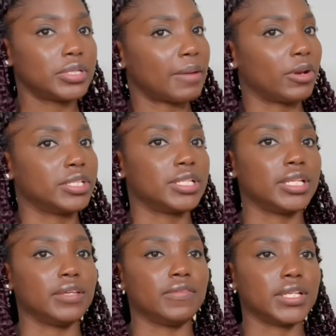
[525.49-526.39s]
I'm going to
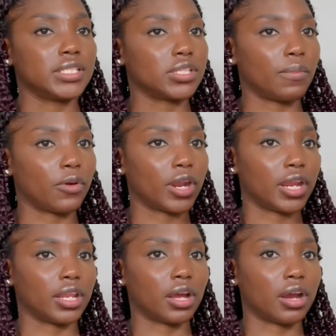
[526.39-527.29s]
leave it somewhere
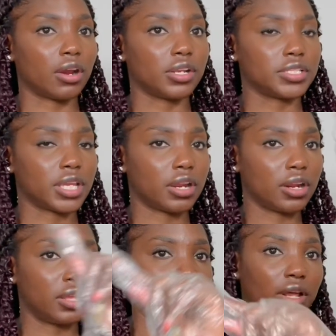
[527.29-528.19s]
in the cards here,
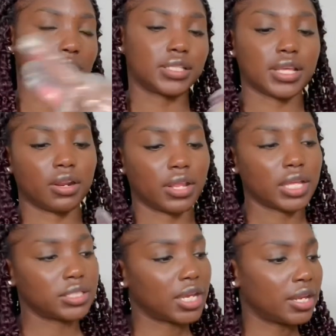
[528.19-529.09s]
either on that side or
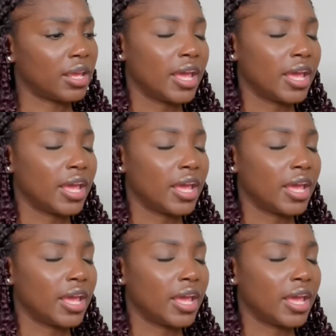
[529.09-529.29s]
that side.